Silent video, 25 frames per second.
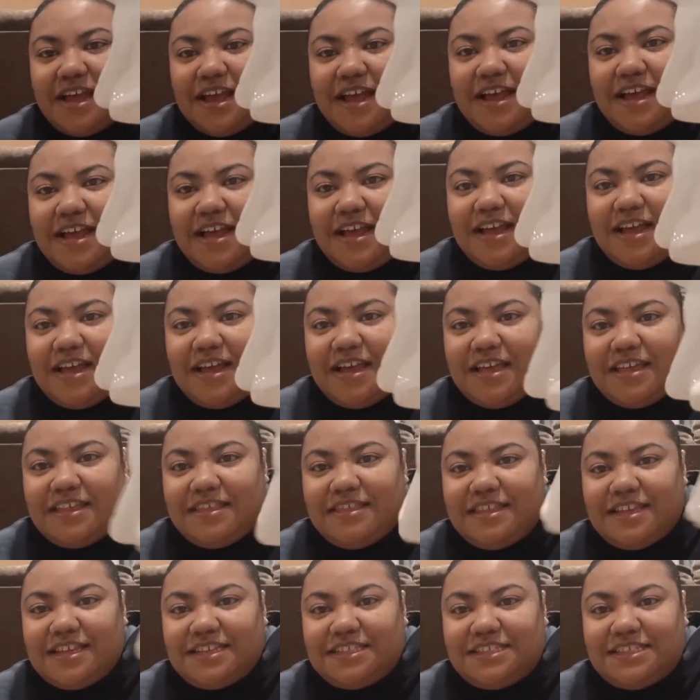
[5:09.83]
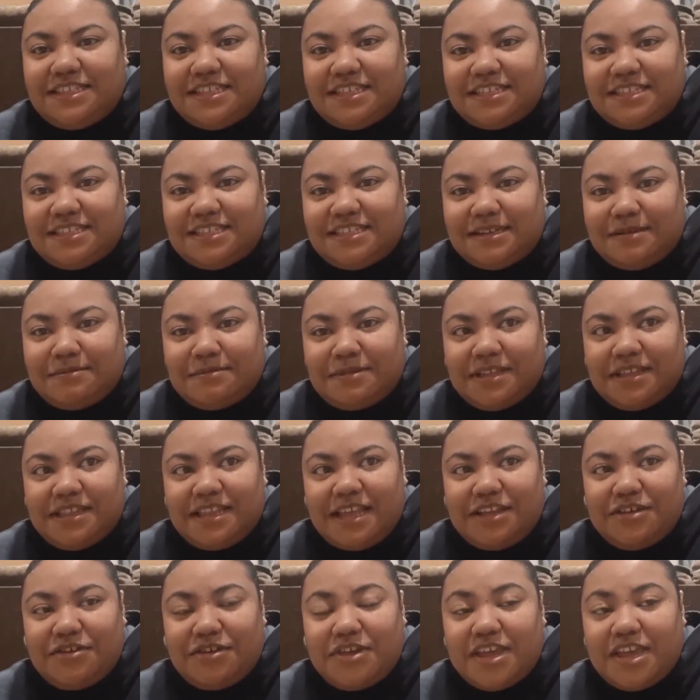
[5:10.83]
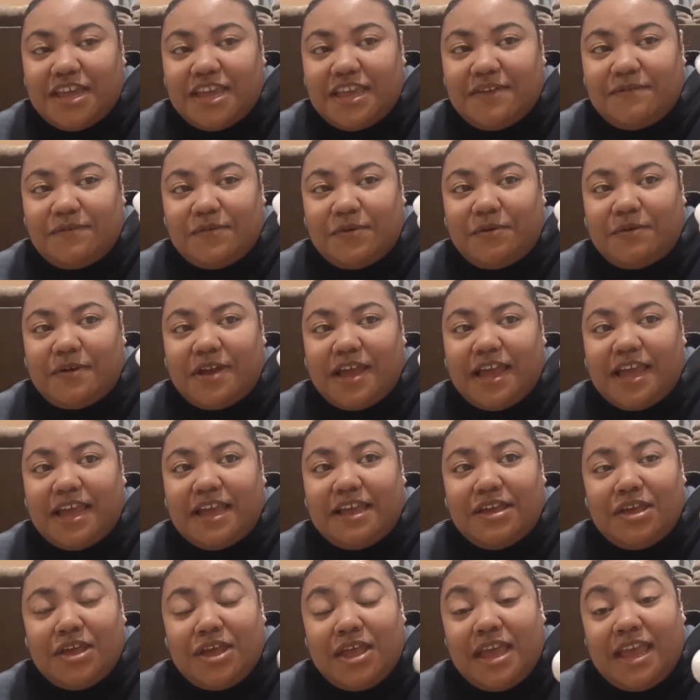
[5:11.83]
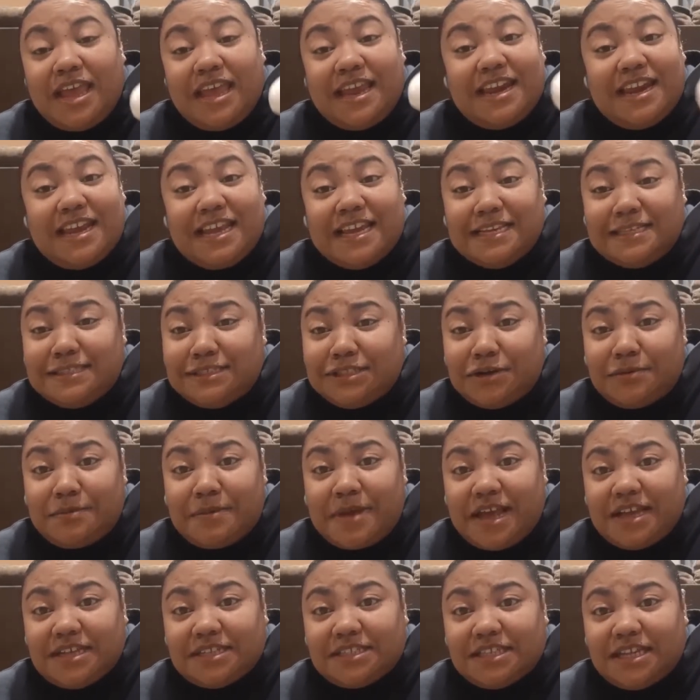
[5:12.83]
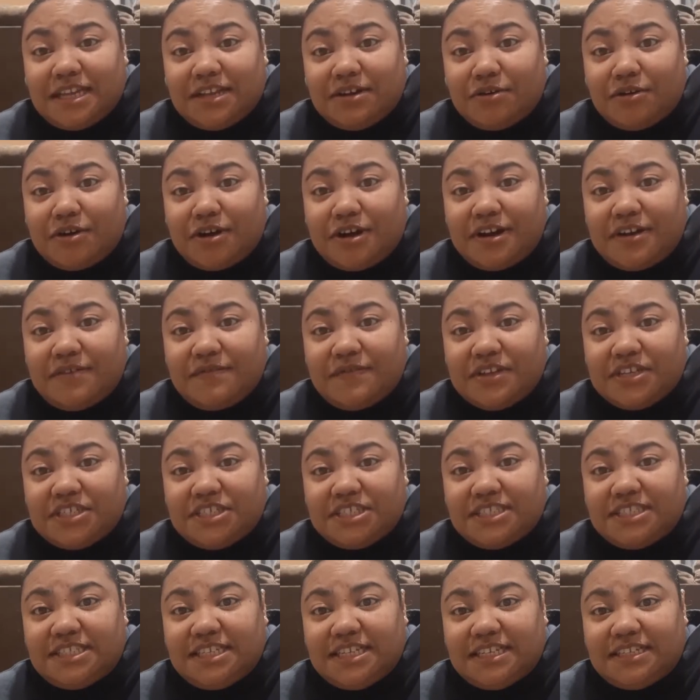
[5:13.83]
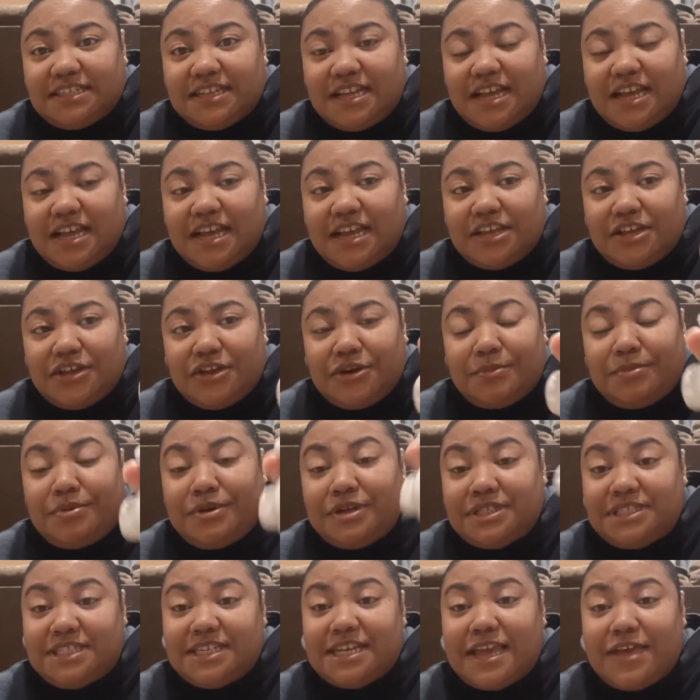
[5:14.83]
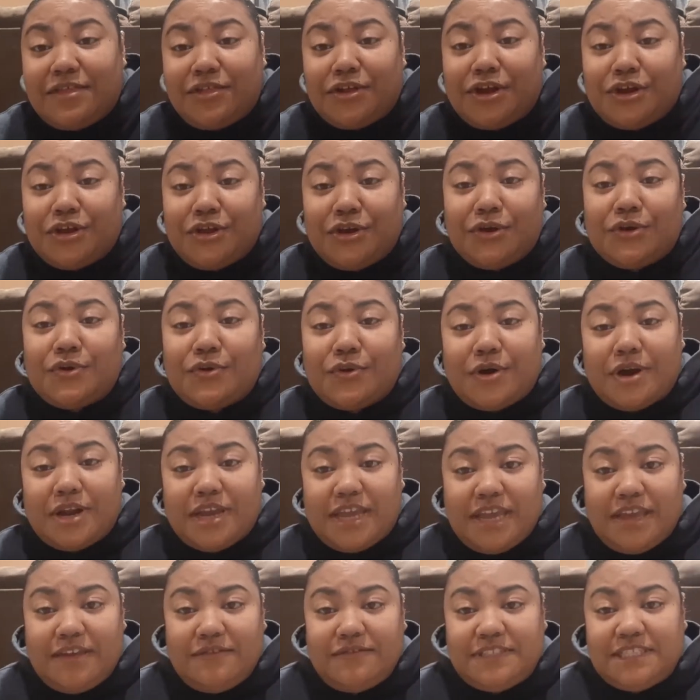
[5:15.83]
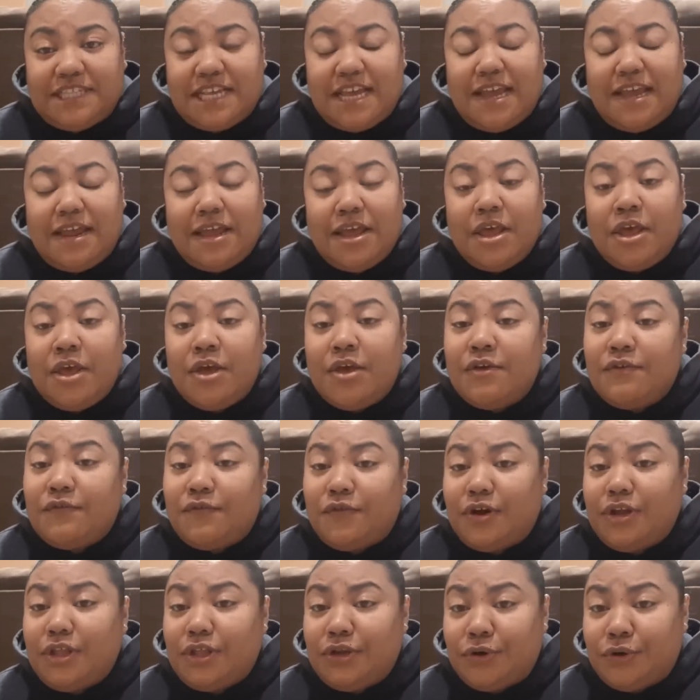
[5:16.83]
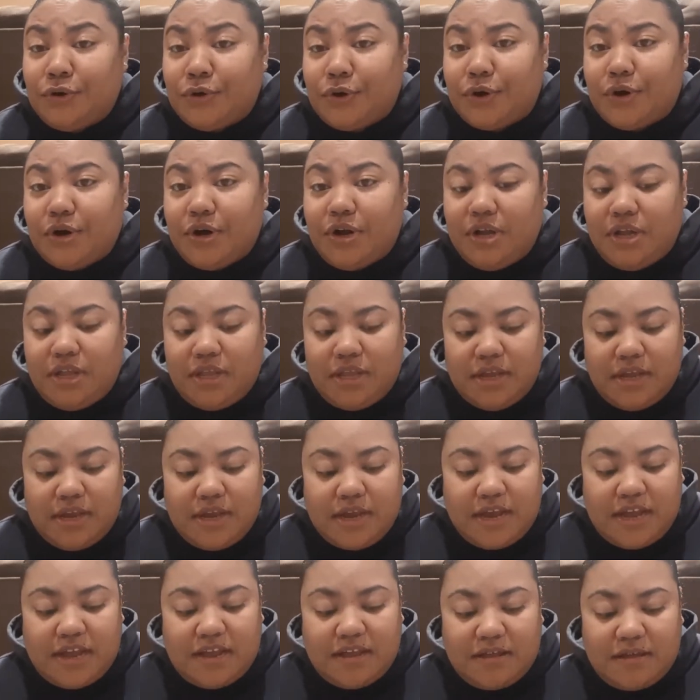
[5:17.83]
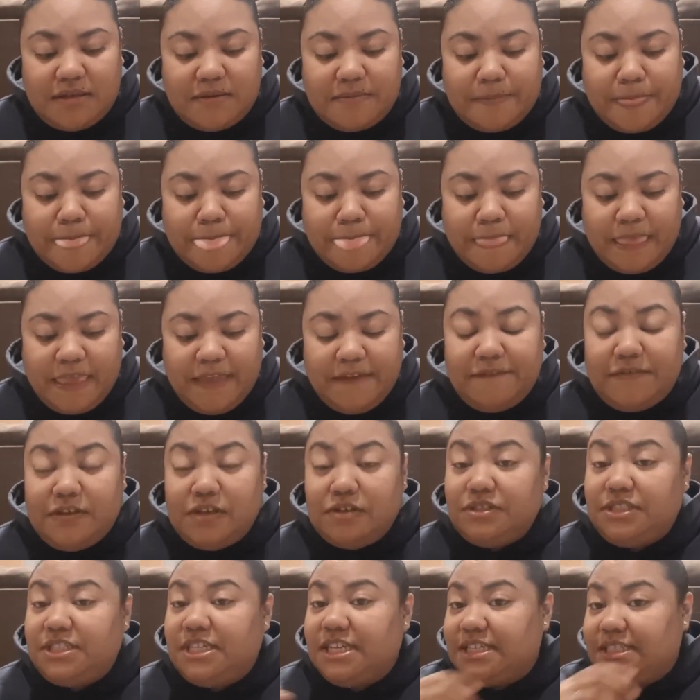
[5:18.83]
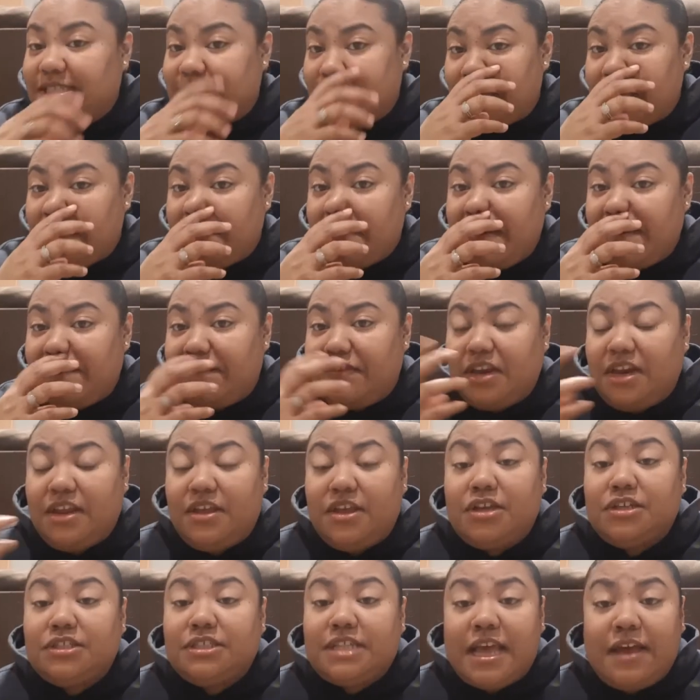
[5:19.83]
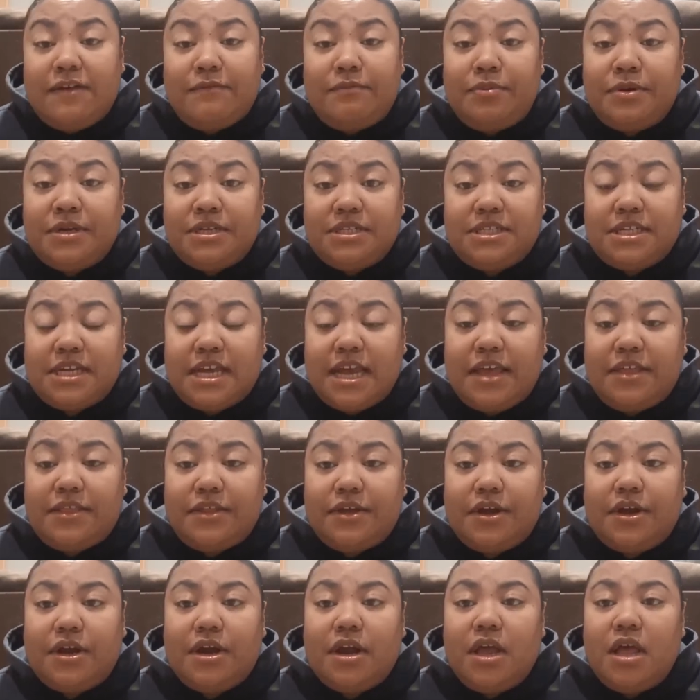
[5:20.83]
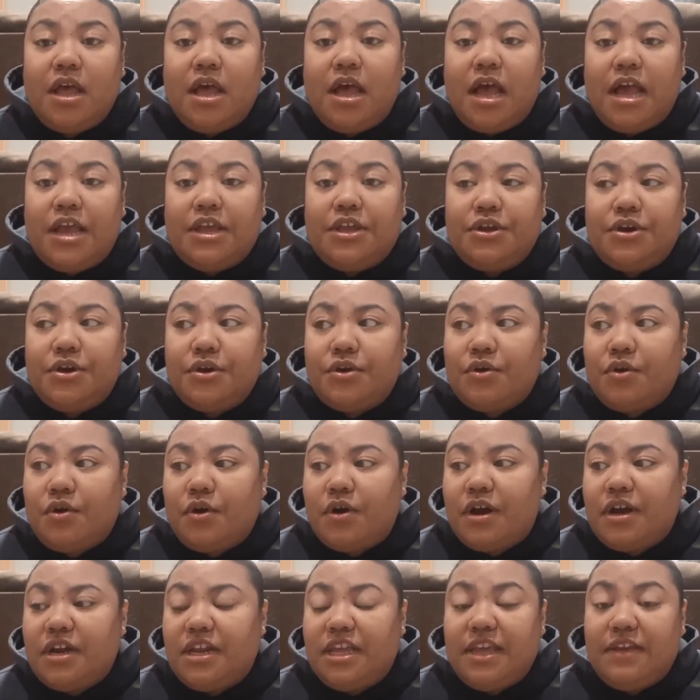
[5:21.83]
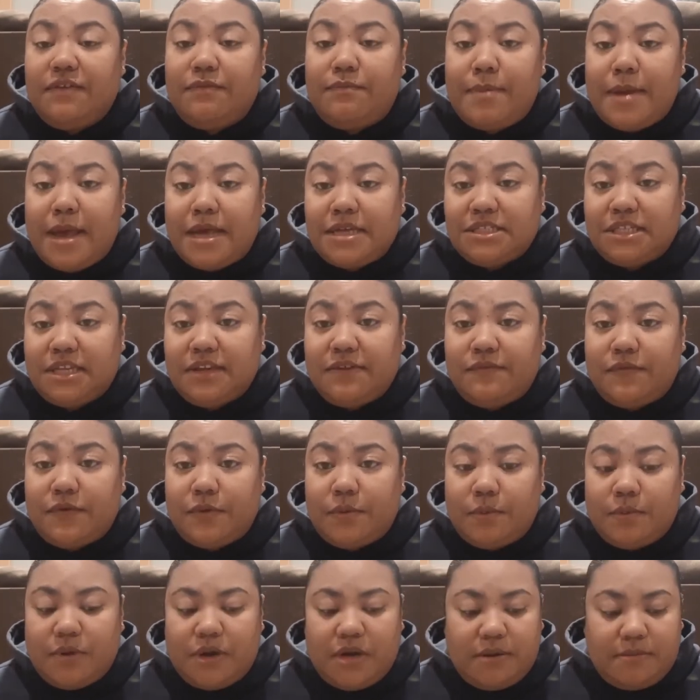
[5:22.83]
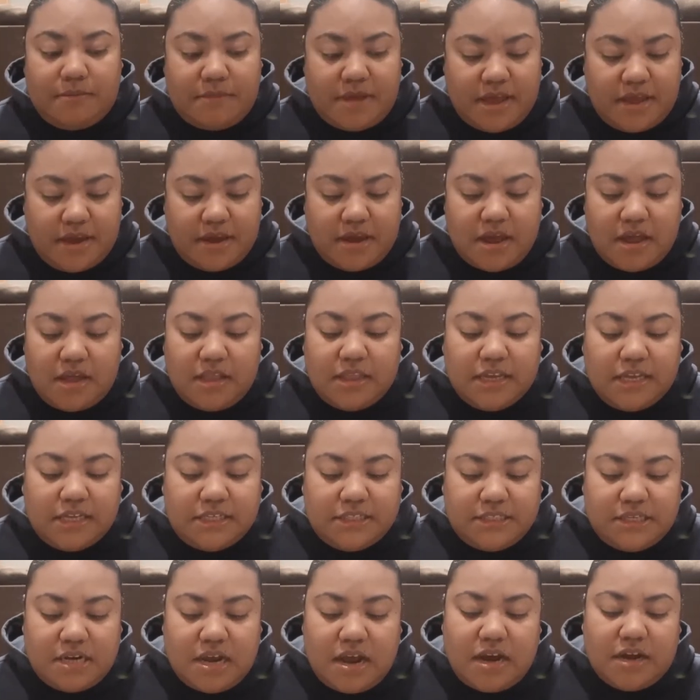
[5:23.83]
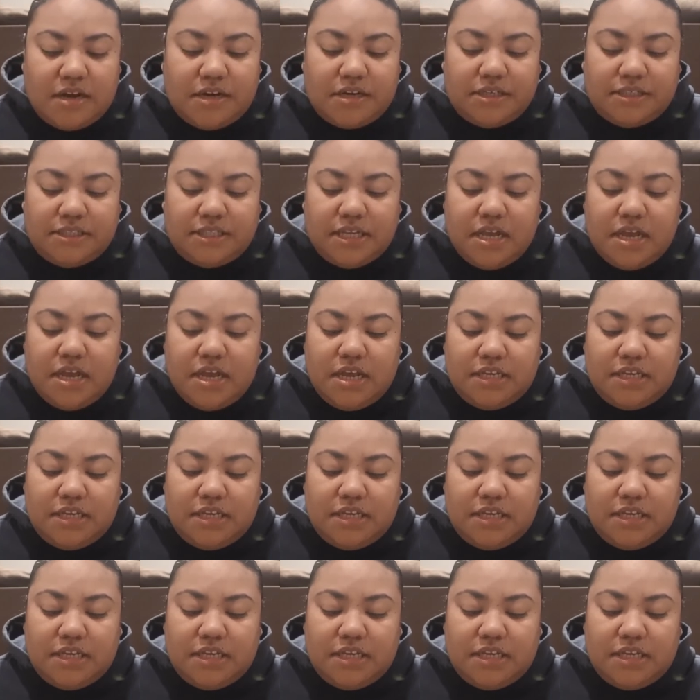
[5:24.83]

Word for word: Uh, this is something that you can give away in an Easter basket, or even just a, a put together unicorn gift set for a little girl. Um, if you've seen some of my videos, I've put together a unicorn gift basket for one of my colleagues' daughters.